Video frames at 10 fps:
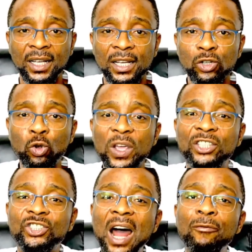So he
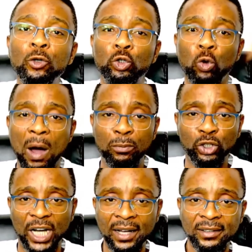traveled to
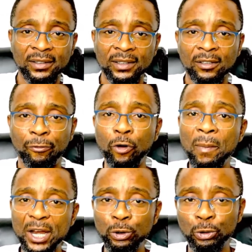Abuja. From
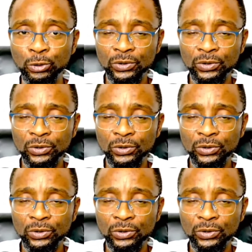Enugu,